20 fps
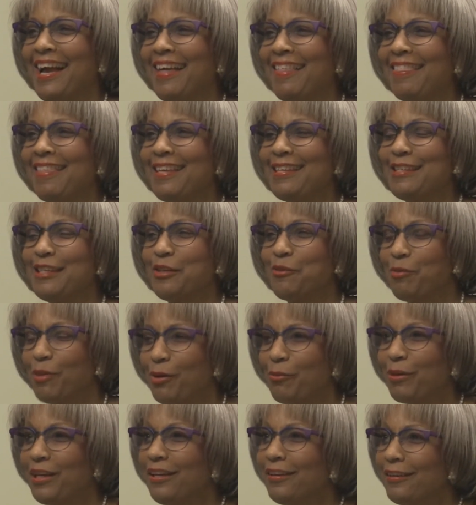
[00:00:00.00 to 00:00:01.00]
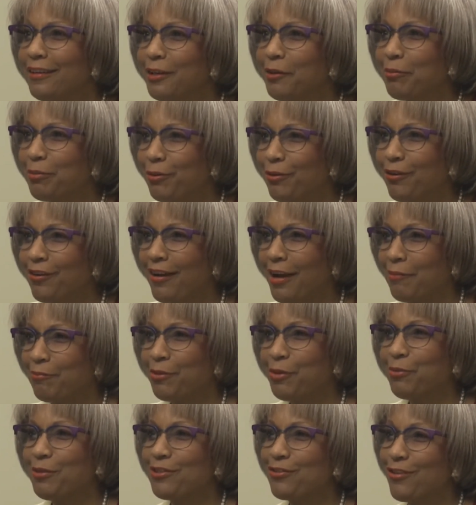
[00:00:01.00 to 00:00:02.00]
And they said, "Well, we heard a program.
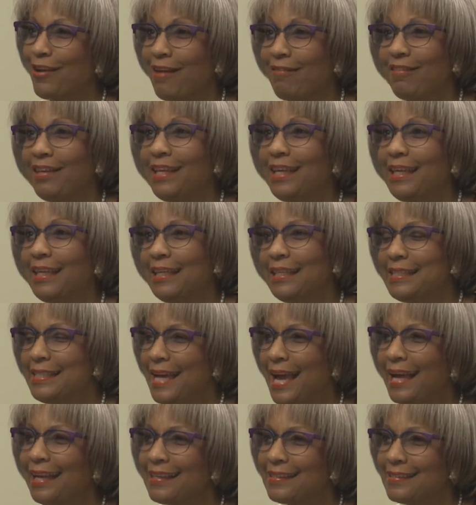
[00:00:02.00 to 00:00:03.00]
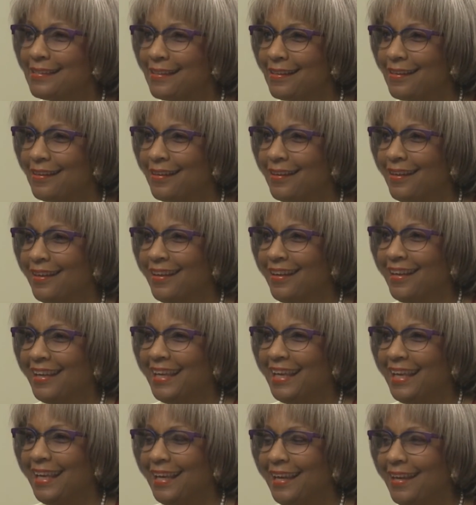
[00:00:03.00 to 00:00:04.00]
We were traveling in a taxi
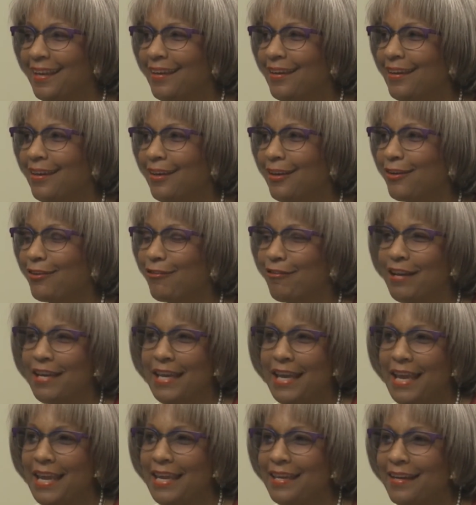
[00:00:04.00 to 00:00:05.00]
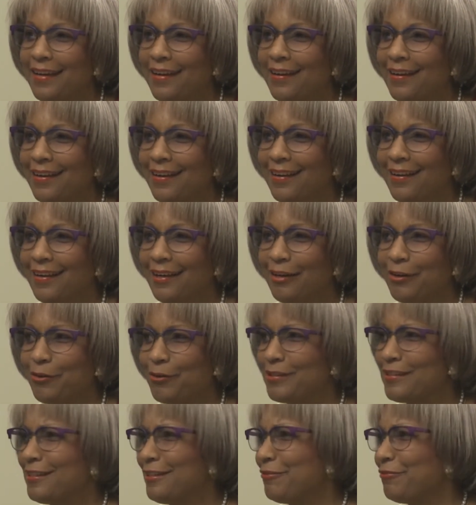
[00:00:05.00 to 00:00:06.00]
in Grenada
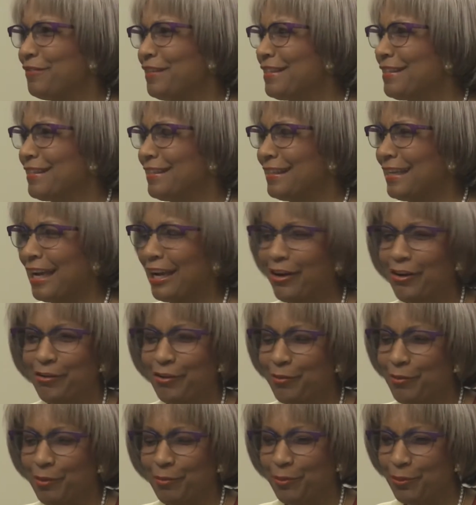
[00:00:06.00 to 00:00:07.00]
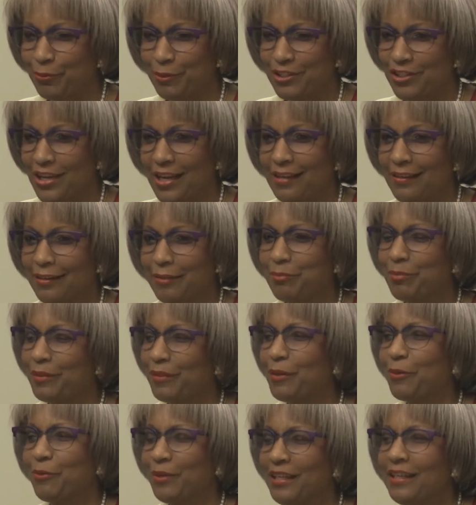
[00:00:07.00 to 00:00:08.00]
or St. Vincent. I can't remember which island,
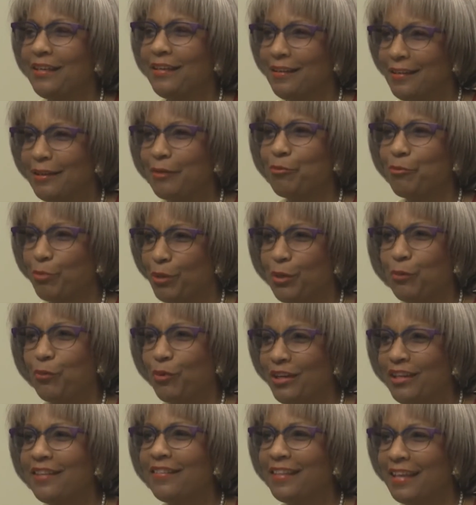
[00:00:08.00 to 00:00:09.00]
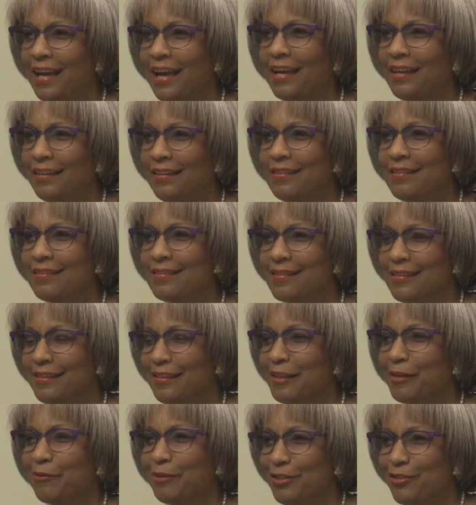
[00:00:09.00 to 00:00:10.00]
but they were in one of the islands,
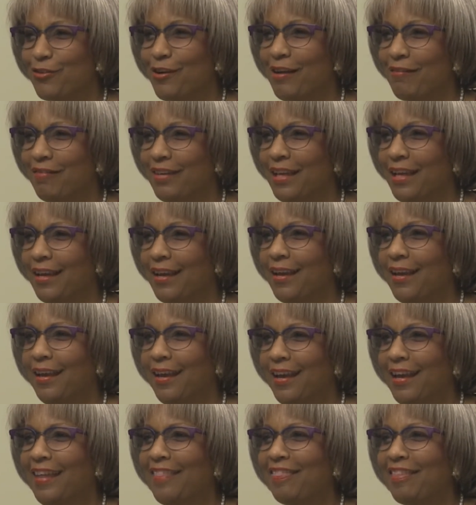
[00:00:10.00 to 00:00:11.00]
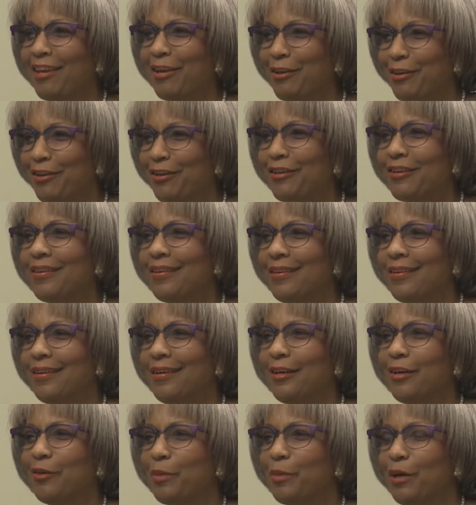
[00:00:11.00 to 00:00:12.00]
and they were traveling, and they heard
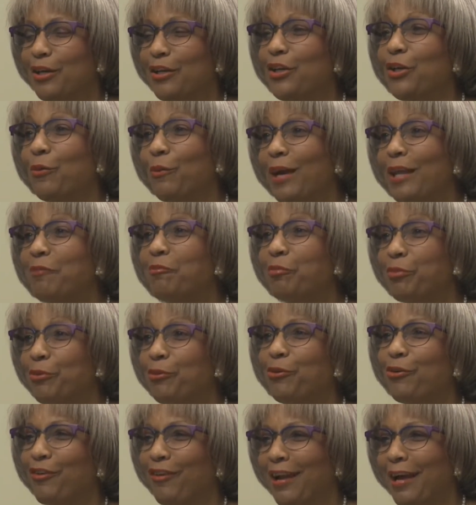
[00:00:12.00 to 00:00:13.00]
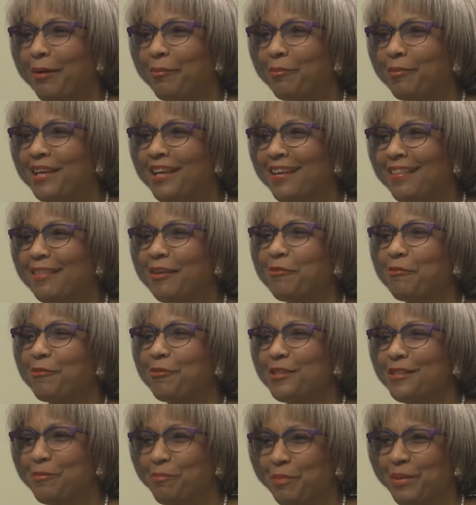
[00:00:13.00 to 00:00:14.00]
a UN program that
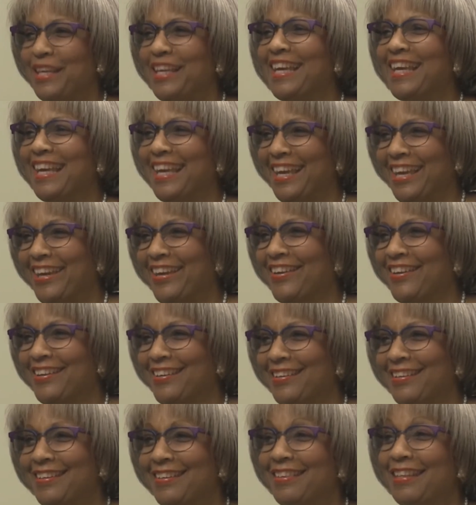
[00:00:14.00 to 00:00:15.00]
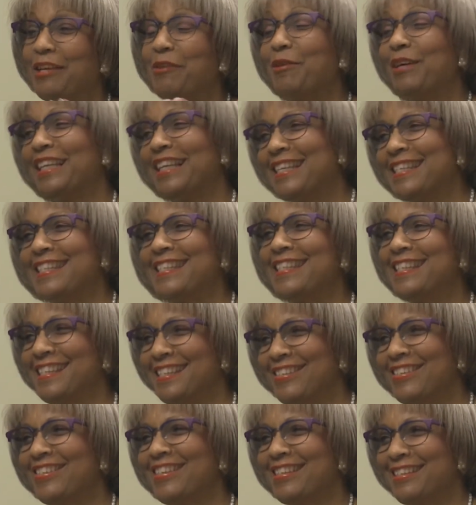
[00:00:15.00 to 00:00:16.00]
was being aired, and they were
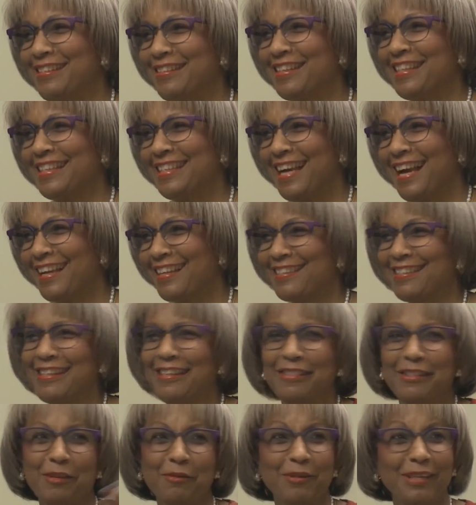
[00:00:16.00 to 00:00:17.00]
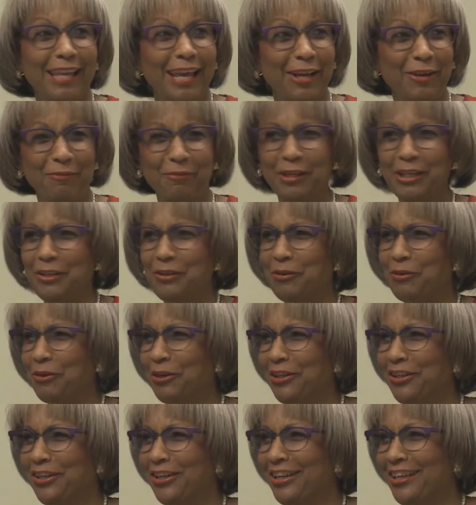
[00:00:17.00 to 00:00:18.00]
listening to it in the taxi, and they were like, 'We
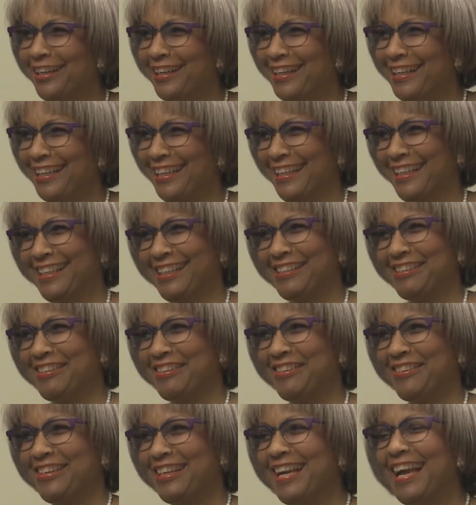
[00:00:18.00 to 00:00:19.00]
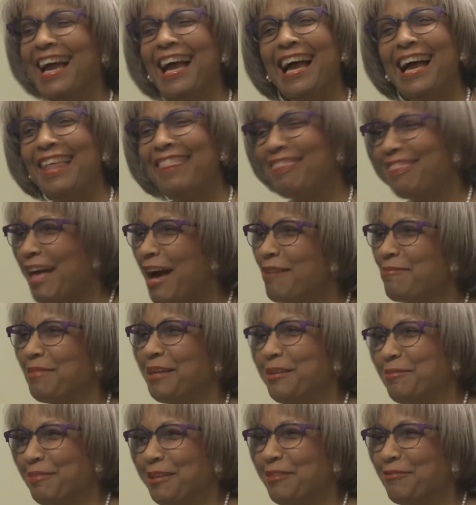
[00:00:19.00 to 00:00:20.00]
know her.'" That
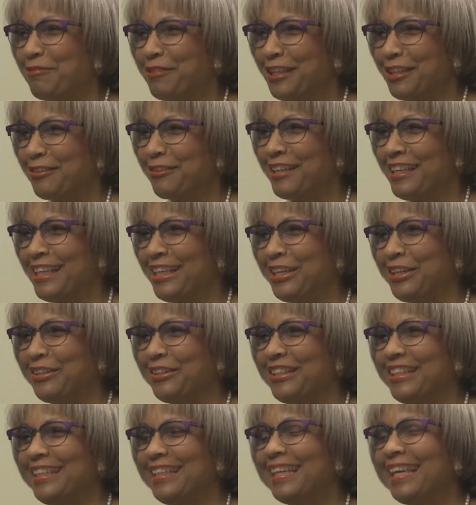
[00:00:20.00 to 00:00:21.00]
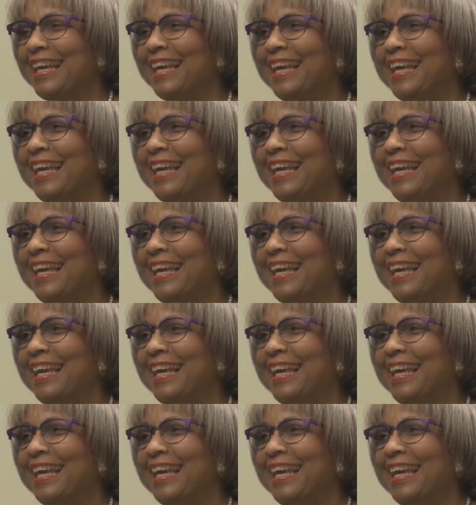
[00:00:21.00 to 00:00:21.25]
made me feel really good.